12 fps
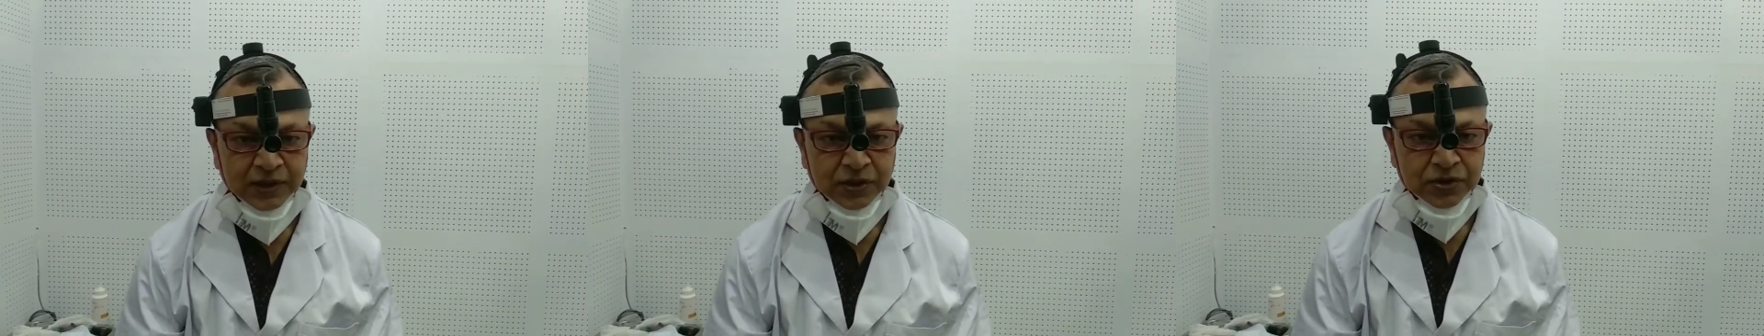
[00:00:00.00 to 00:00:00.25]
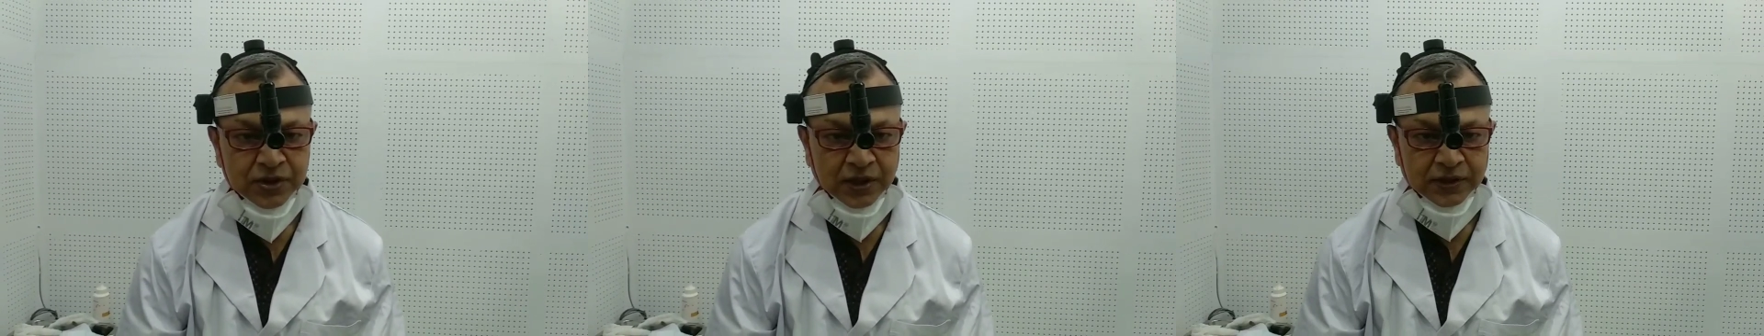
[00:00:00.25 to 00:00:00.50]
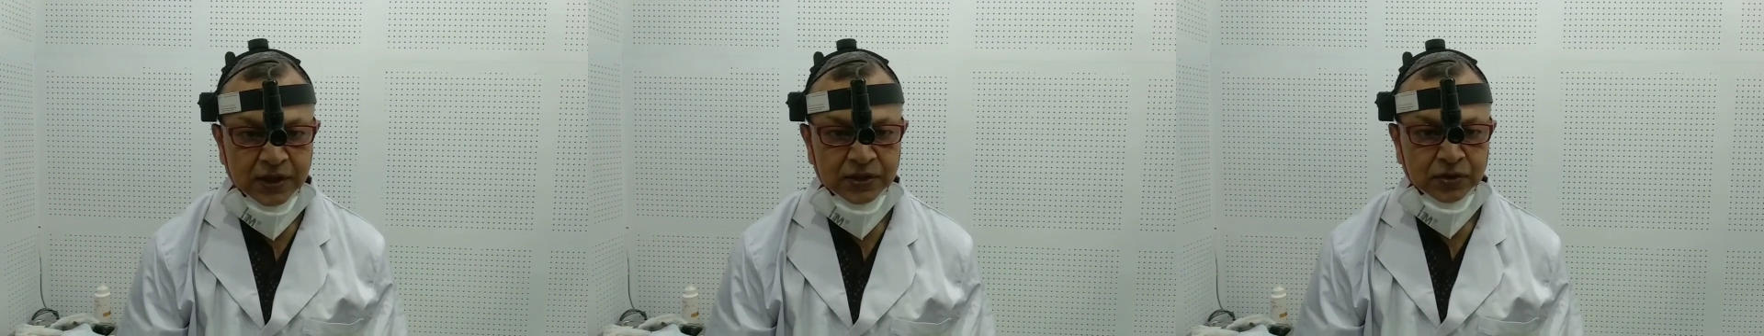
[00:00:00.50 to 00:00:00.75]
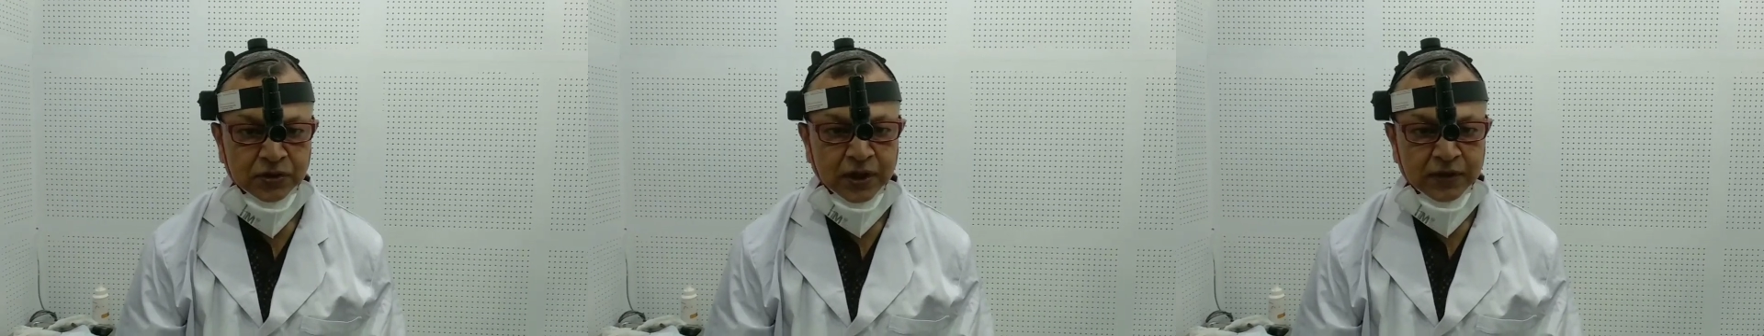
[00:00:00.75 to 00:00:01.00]
structures so
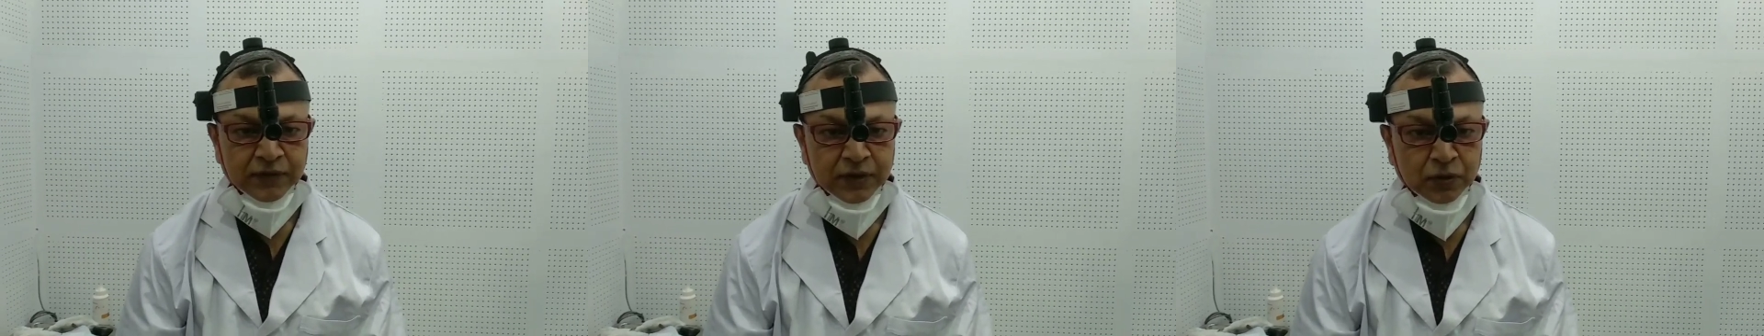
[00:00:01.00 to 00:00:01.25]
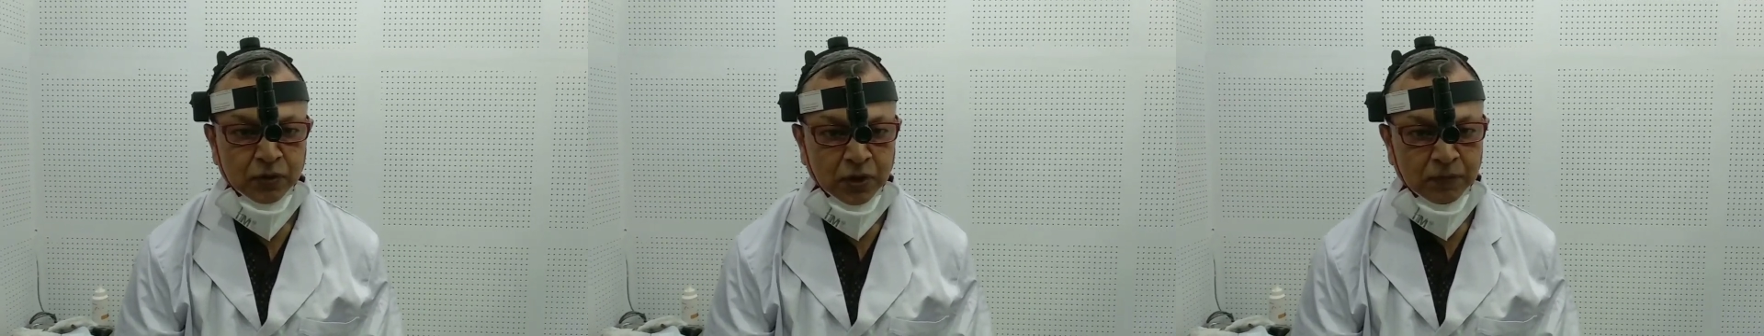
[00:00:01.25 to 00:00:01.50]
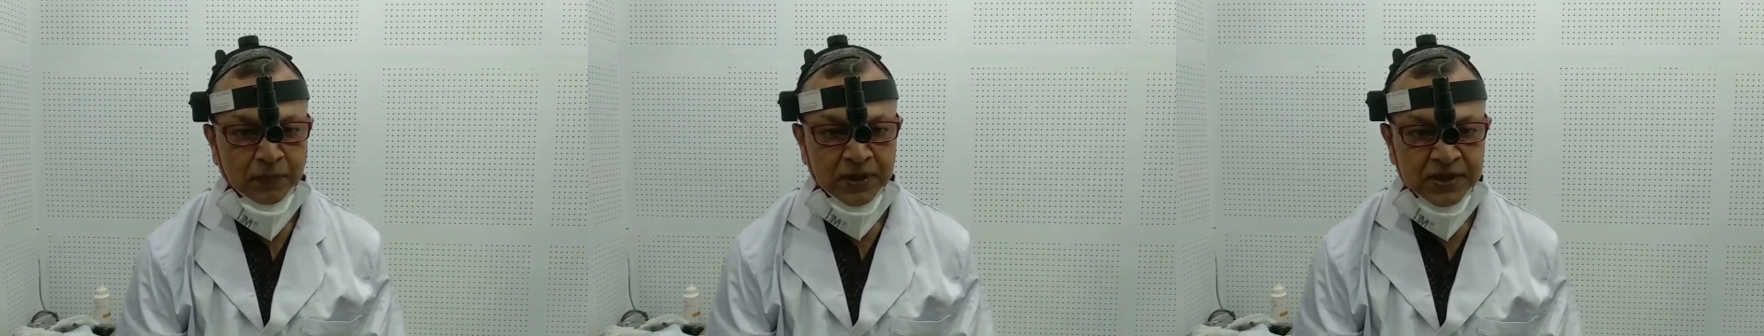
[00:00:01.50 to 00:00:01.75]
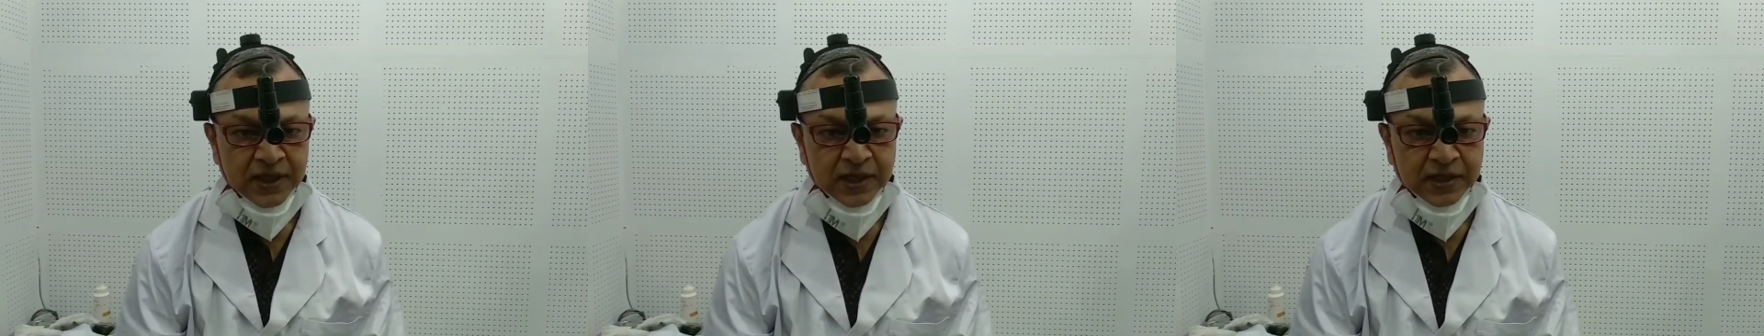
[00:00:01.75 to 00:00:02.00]
that we do not miss
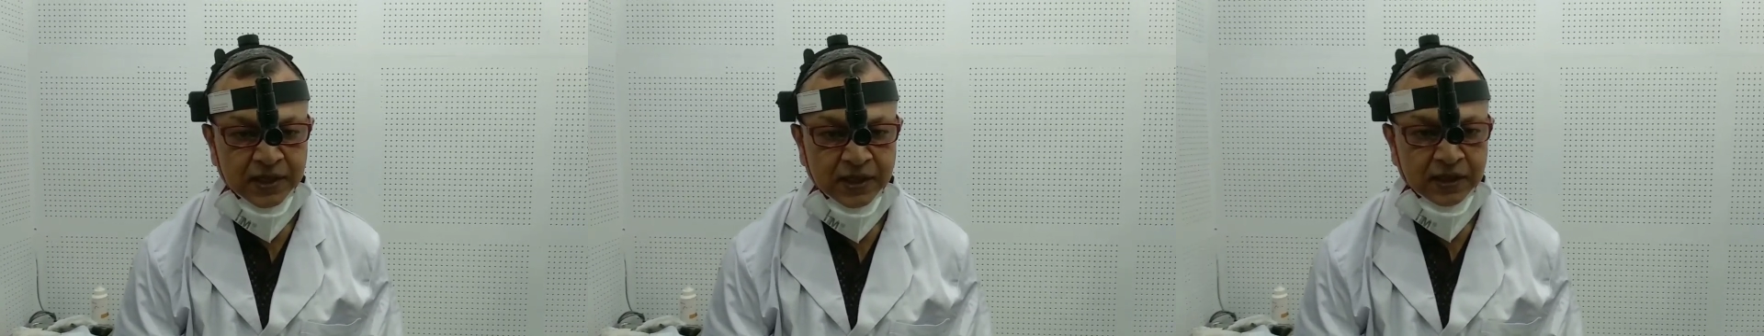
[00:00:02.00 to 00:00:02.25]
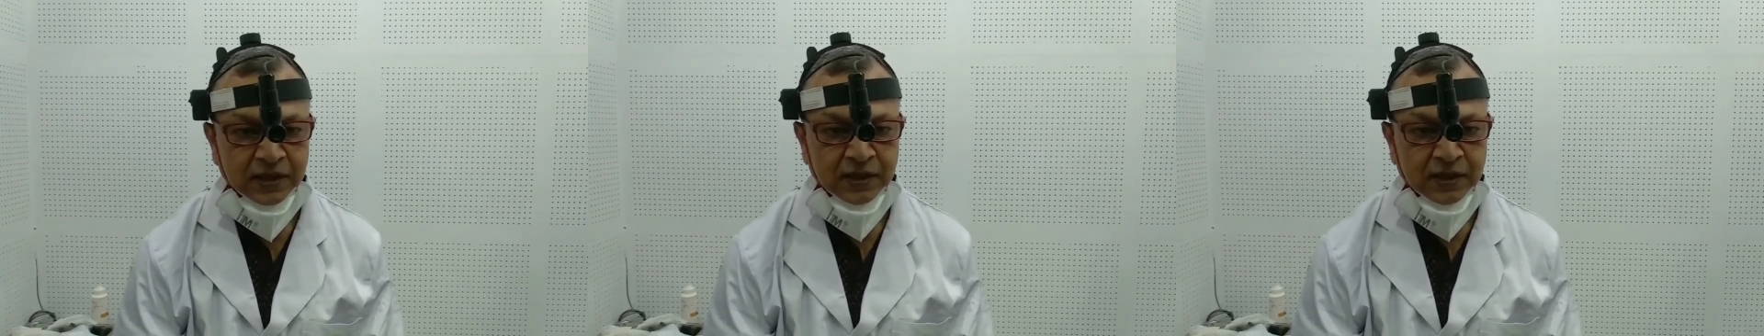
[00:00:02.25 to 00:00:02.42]
anything.